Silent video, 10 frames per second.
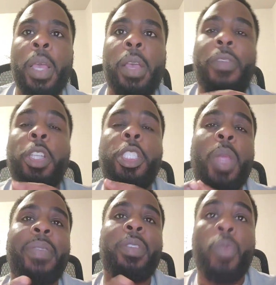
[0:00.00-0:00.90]
First, you
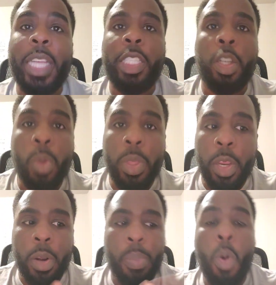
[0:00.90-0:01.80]
have to register with
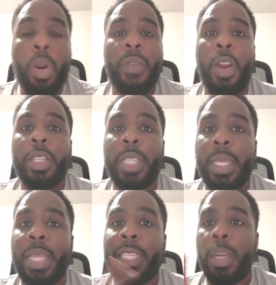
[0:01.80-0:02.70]
your board of
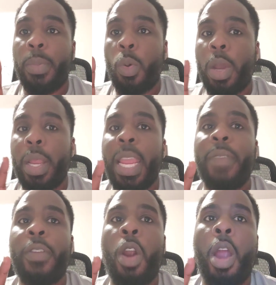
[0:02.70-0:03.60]
nursing. That's number one. And
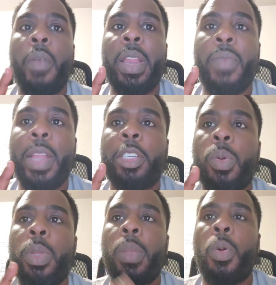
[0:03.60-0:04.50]
if you're already registered
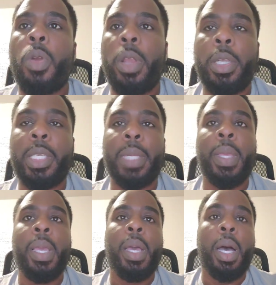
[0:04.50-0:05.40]
with your board of nursing,
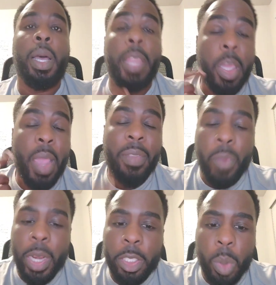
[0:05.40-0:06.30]
then you have to
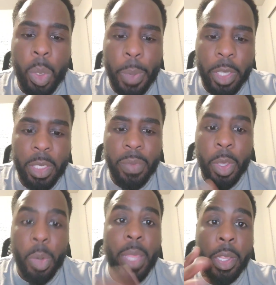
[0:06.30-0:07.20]
register with Pearson
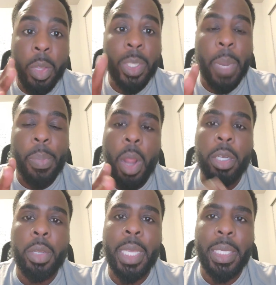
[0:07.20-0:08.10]
View, and they're the ones that
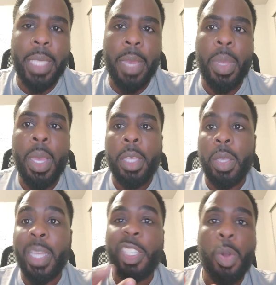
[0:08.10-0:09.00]
proctor the exam.
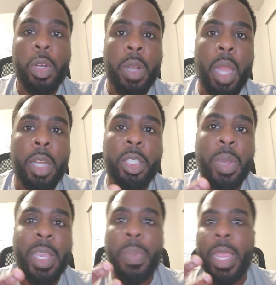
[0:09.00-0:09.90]
So that's $200. So
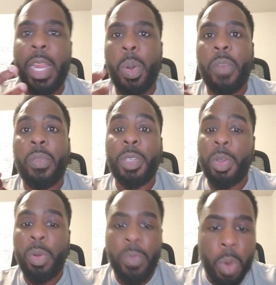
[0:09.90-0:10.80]
it could be anywhere from $300
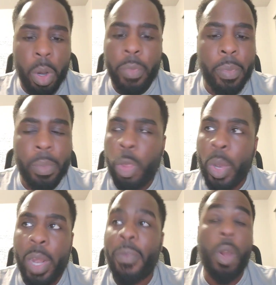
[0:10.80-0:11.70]

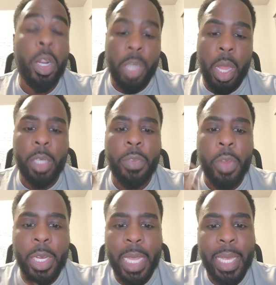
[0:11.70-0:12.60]
to $400 for
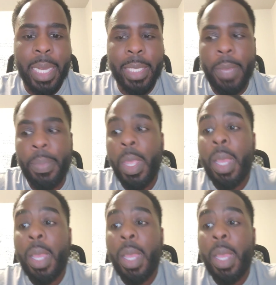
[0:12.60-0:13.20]
you to take that exam.